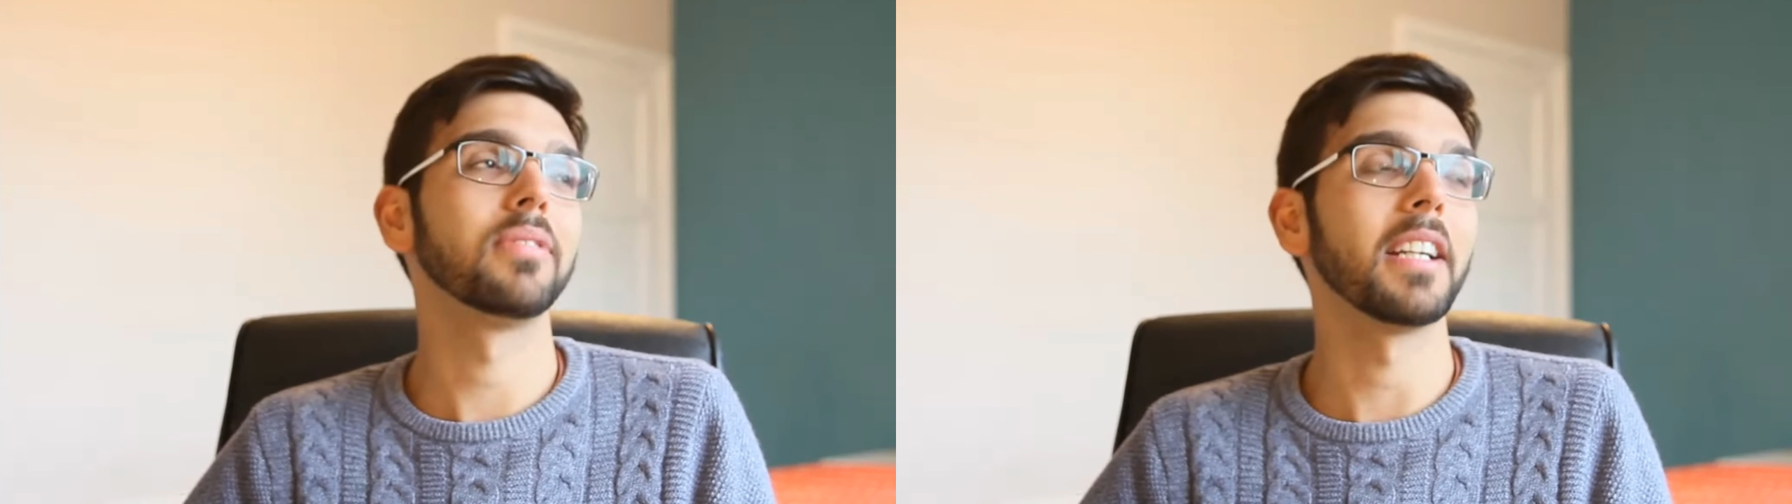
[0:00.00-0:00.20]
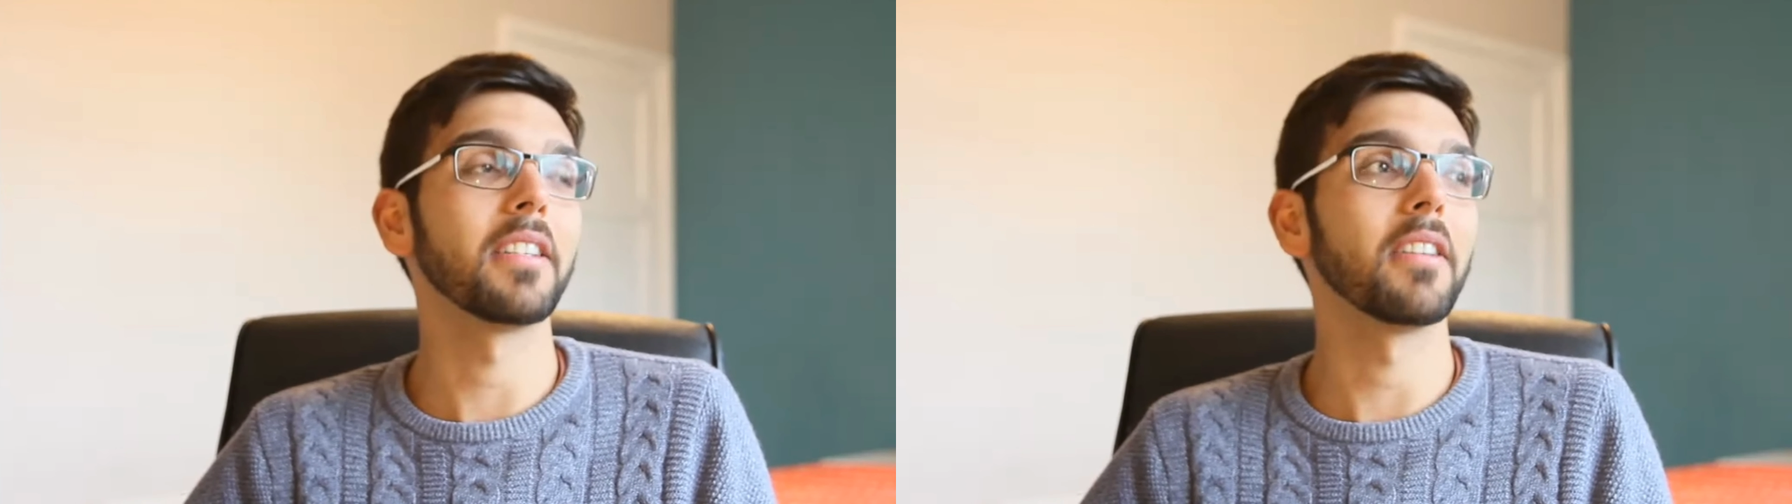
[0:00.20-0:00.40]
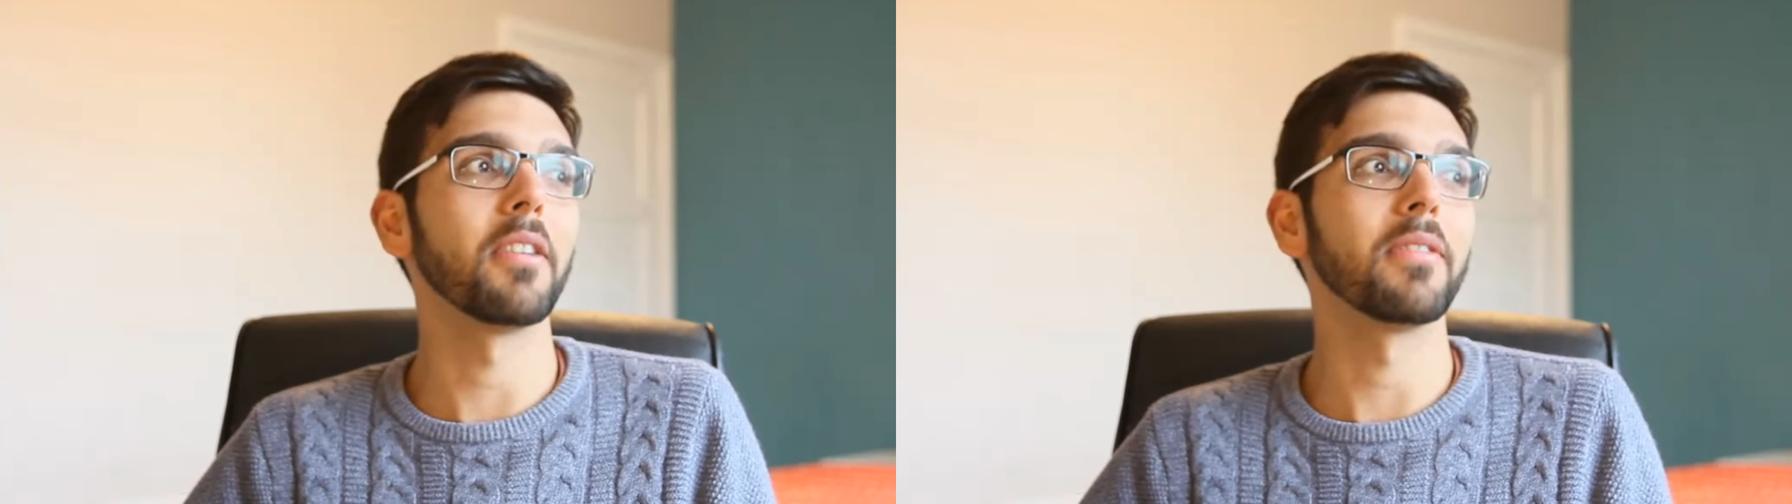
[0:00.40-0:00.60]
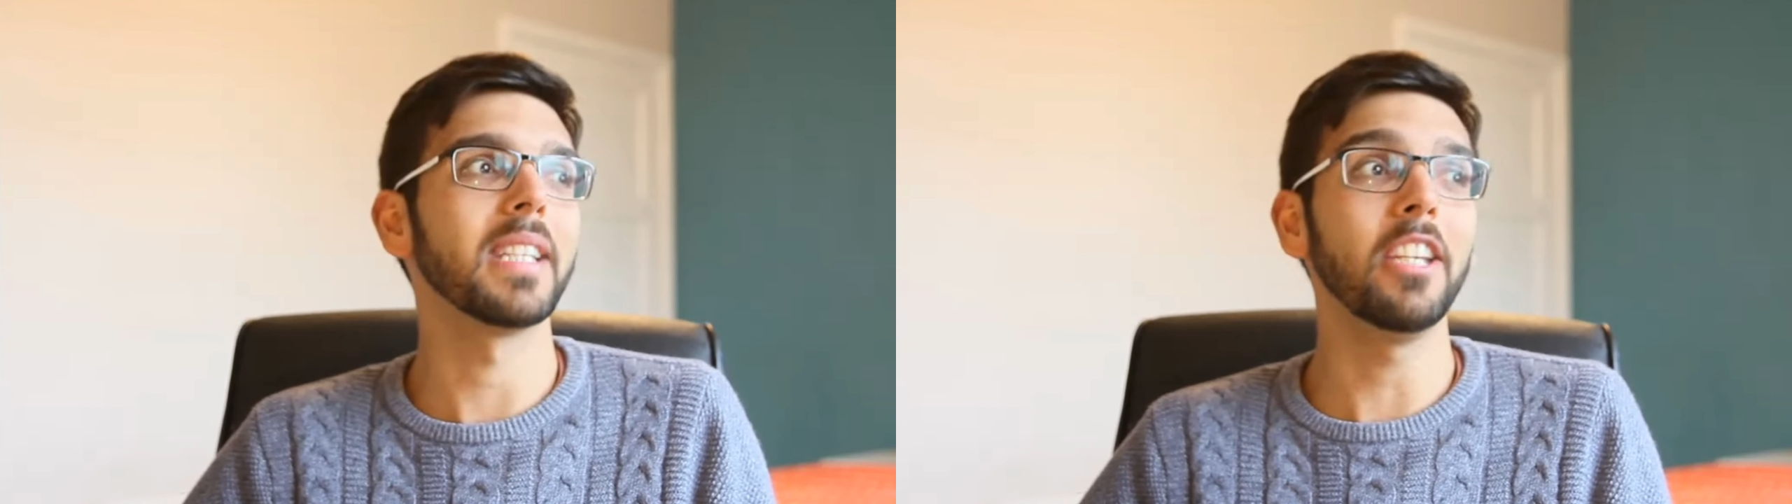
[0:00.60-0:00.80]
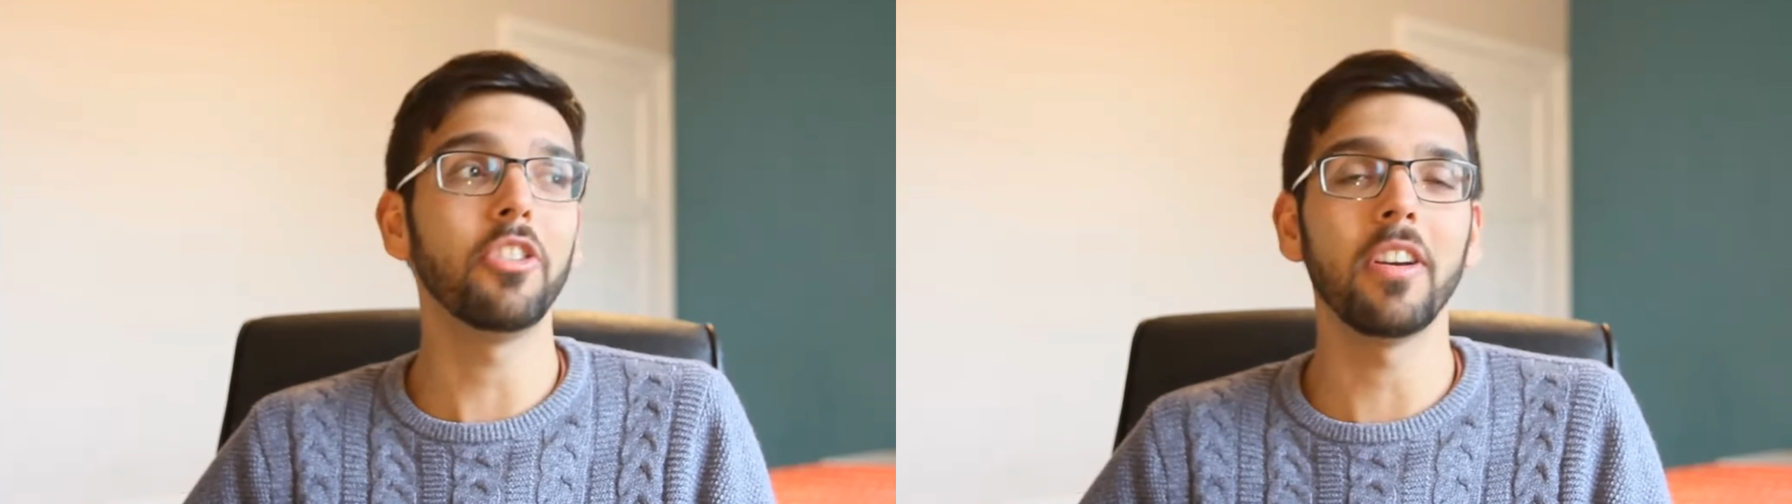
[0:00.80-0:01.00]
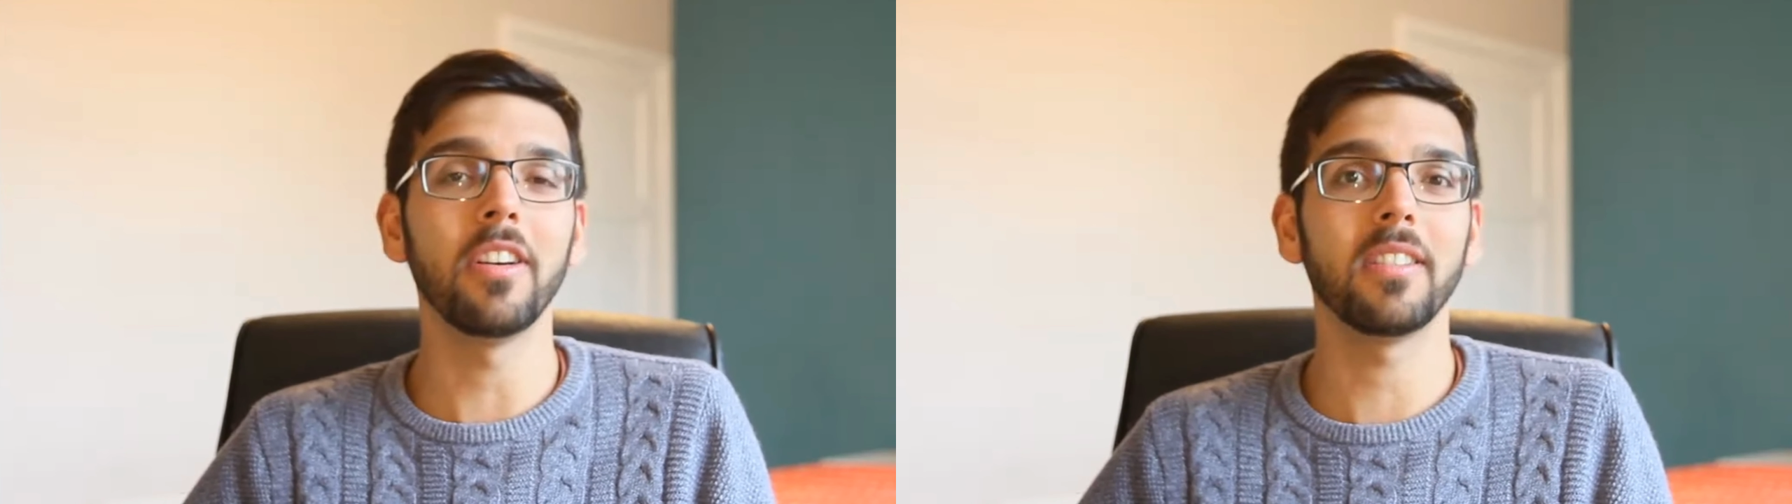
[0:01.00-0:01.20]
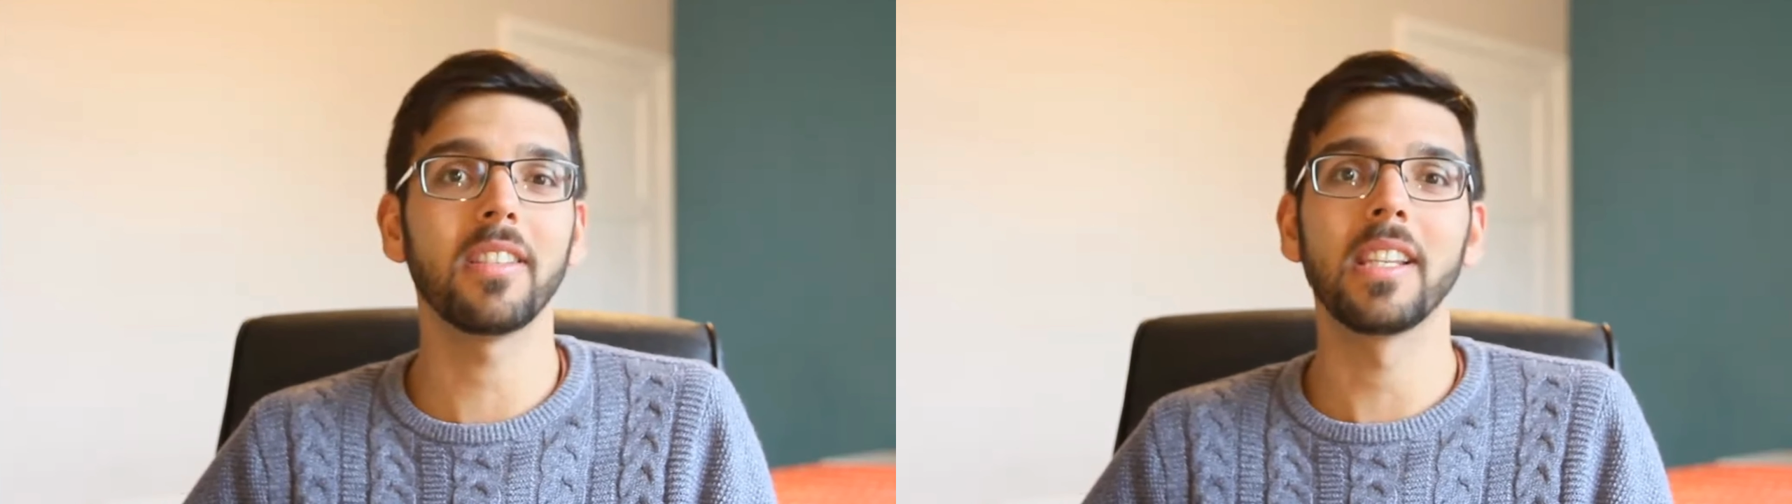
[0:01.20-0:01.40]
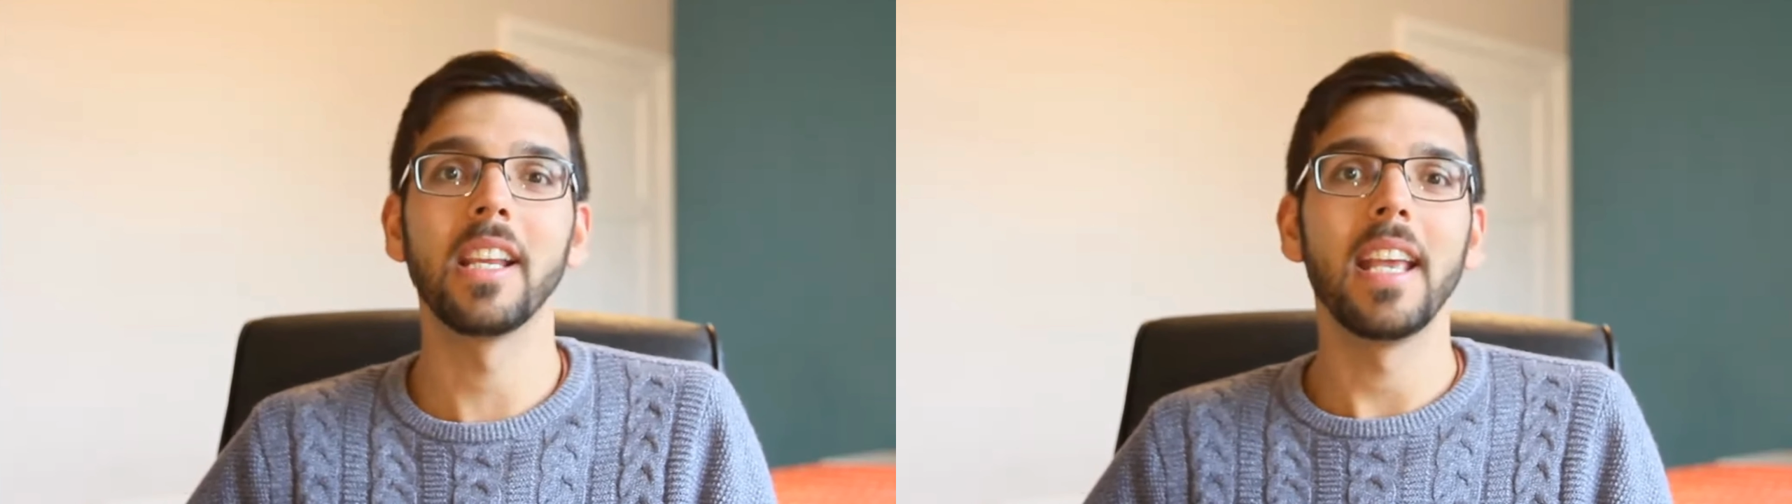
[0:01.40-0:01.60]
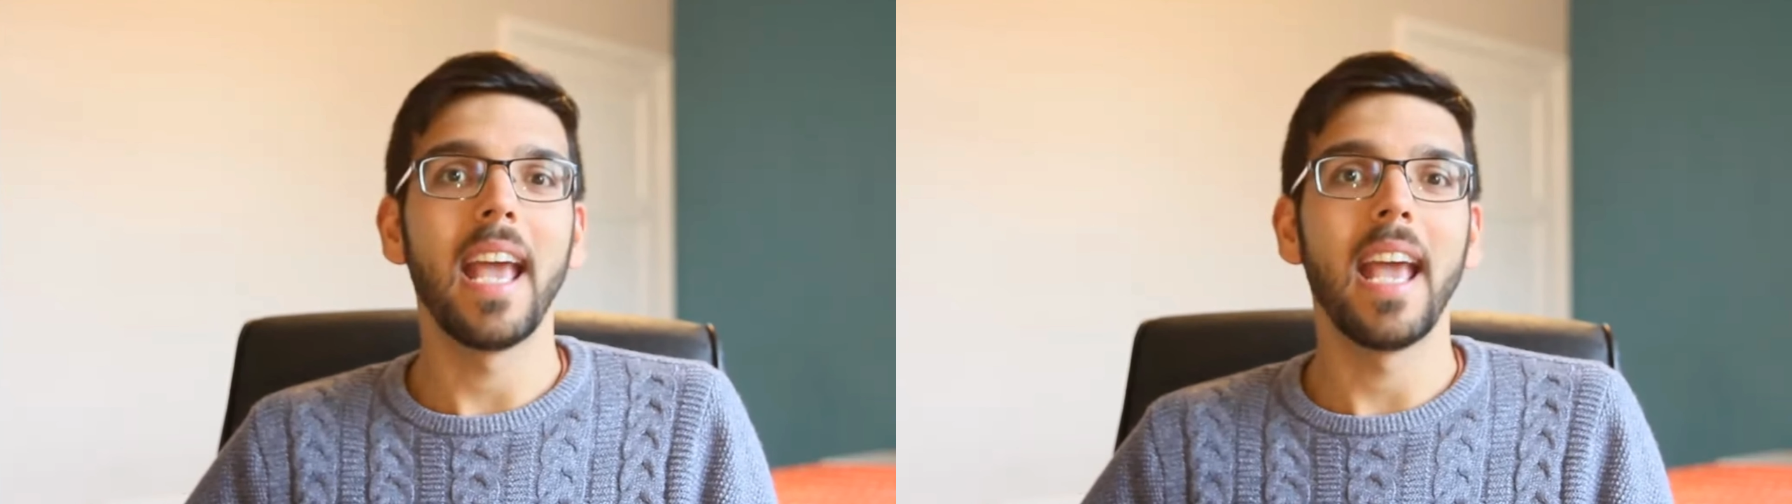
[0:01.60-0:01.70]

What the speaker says: I don't know, t-shirts,